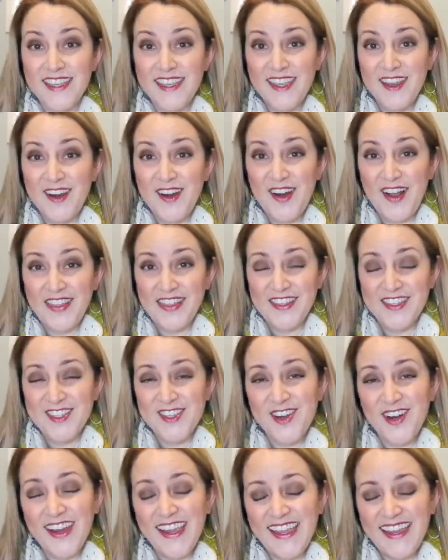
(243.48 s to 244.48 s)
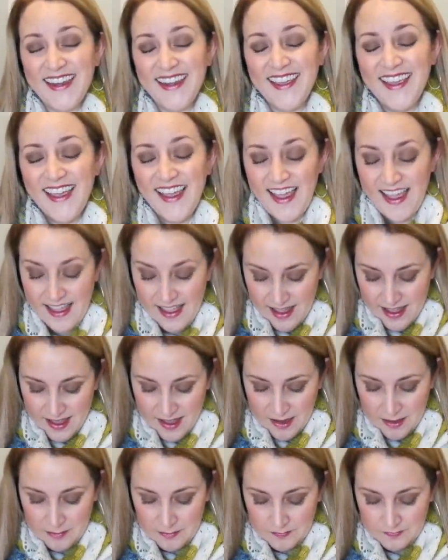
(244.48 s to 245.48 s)
here on the screen.
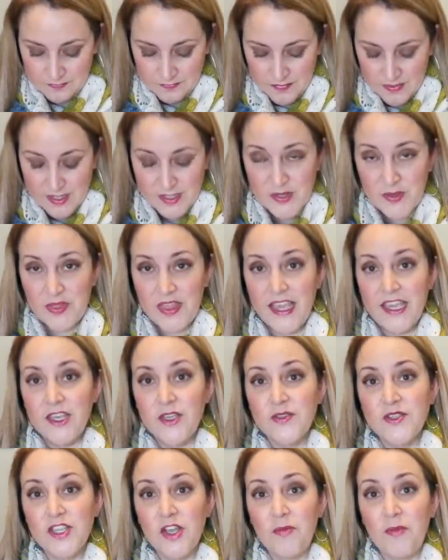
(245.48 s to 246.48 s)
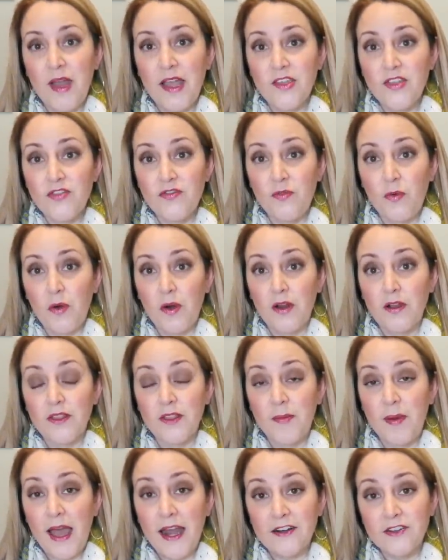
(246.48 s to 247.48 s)
So thank you so much for
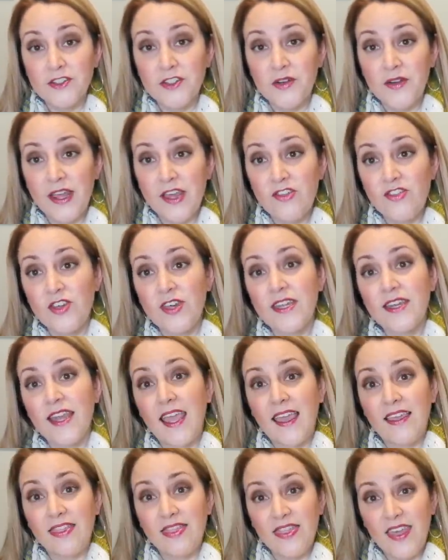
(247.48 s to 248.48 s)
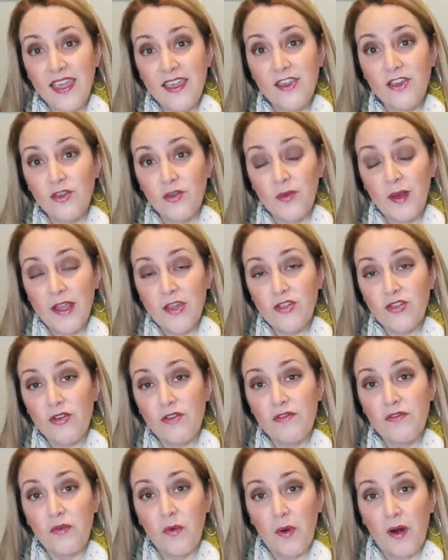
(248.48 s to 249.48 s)
the pattern donation, and thank you,
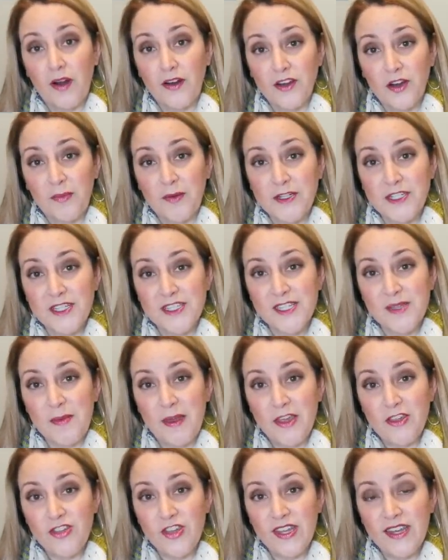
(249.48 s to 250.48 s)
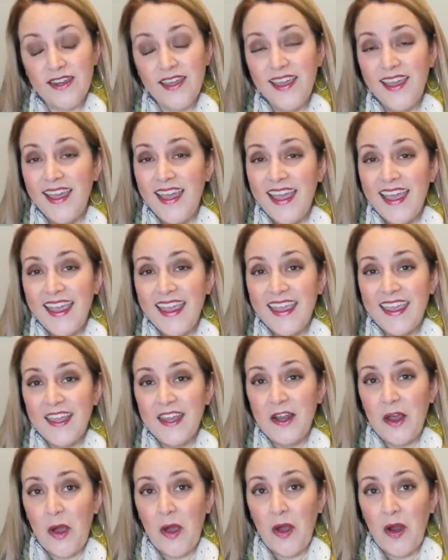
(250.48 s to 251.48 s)
Rachel, for your participation
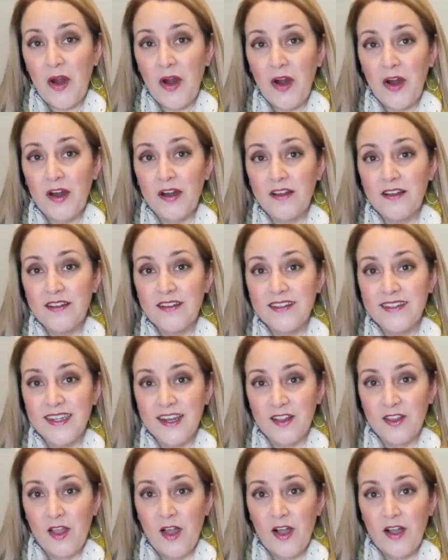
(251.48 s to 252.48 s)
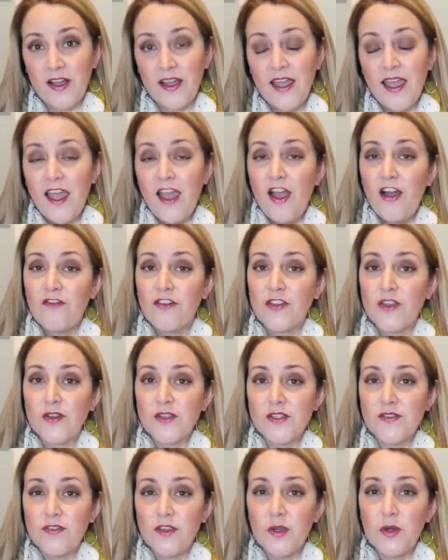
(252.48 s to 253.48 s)
in our knit along. For
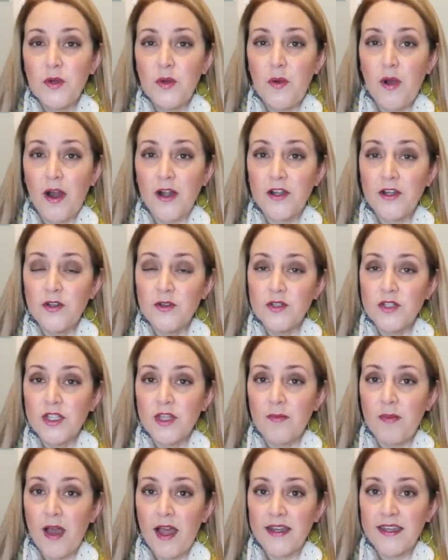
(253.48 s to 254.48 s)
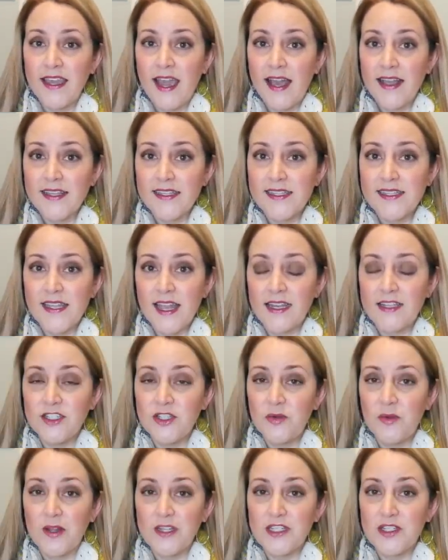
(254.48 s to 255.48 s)
those of you who are new to the podcast, I
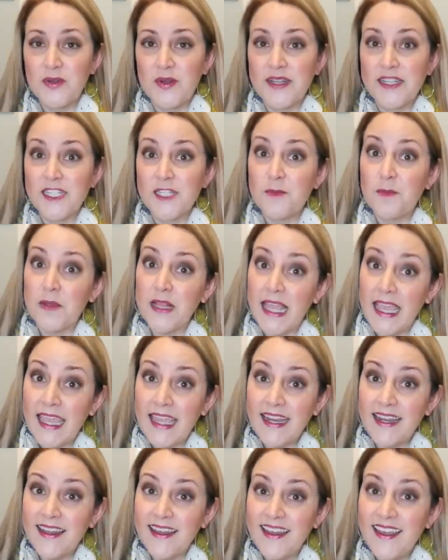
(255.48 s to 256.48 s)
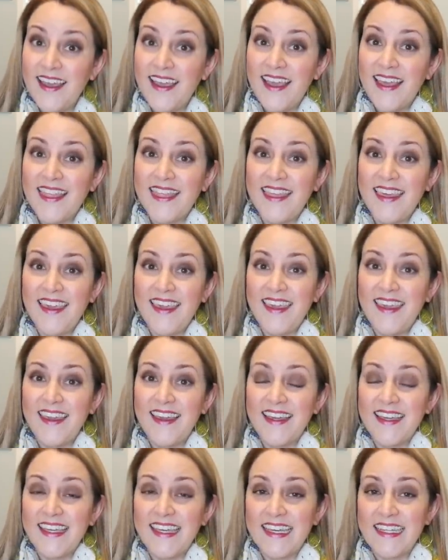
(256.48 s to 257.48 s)
do want to explain
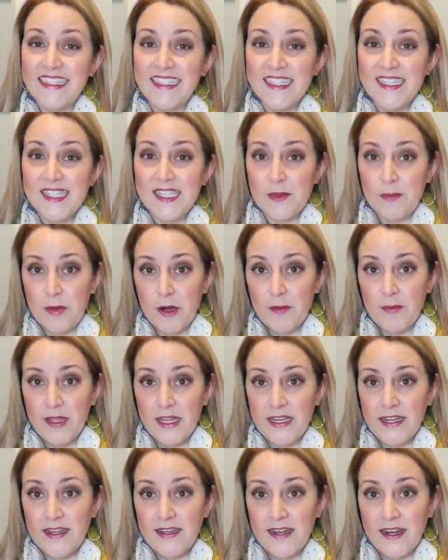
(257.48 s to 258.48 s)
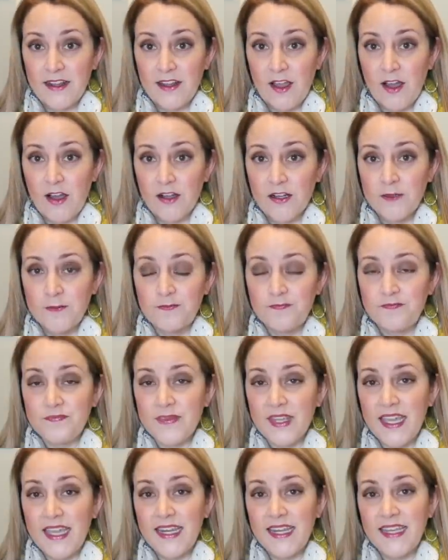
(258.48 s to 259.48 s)
the Get Suburban knit along.
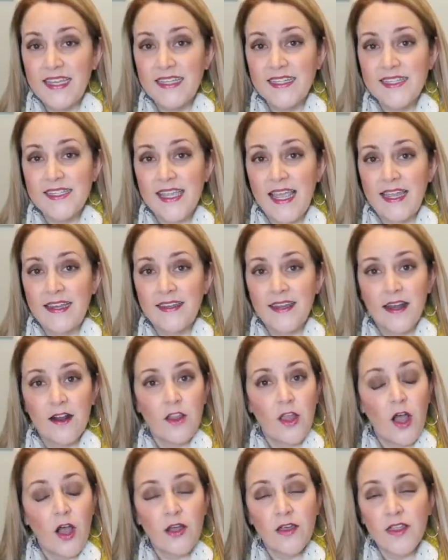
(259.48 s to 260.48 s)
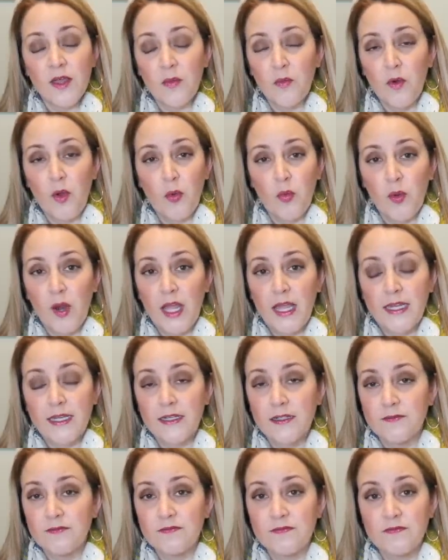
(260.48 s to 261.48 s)
It is a knit along that will
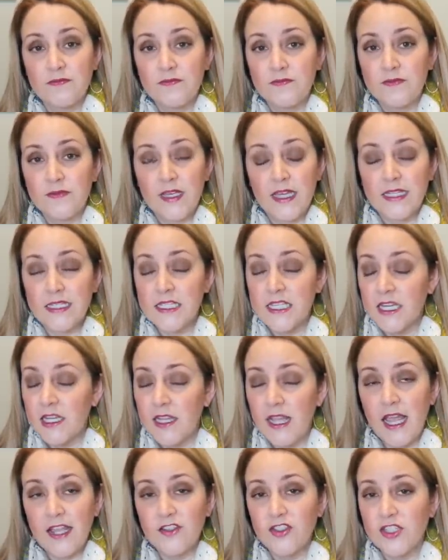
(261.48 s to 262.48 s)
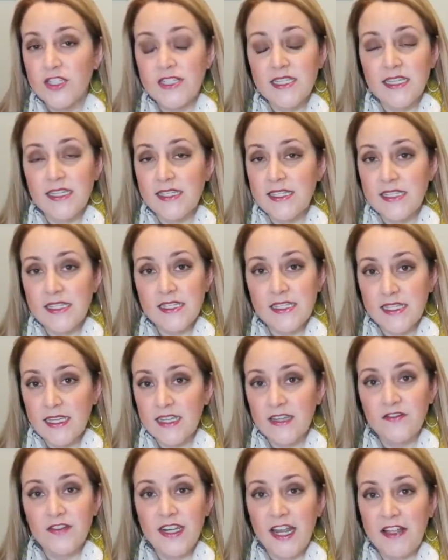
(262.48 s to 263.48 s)
run until I just get
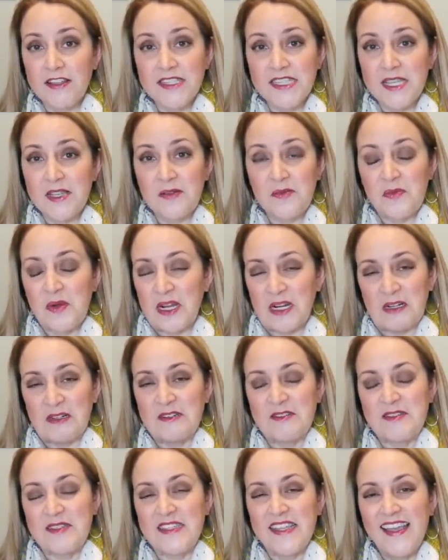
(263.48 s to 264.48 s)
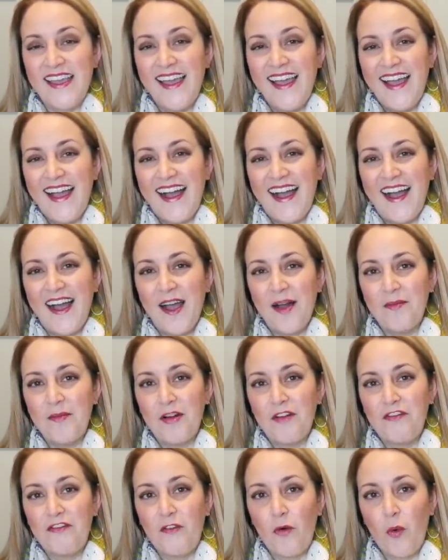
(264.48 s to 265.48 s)
sick of announcing winners
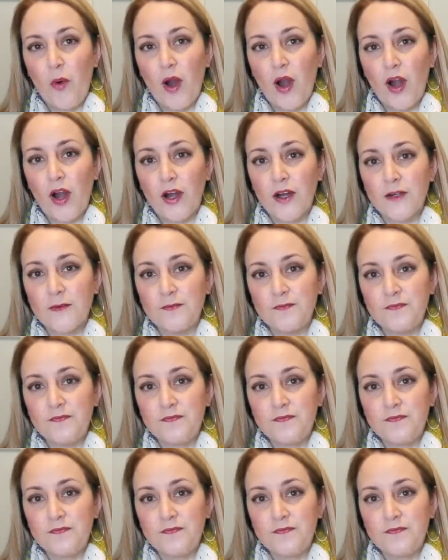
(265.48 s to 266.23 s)
for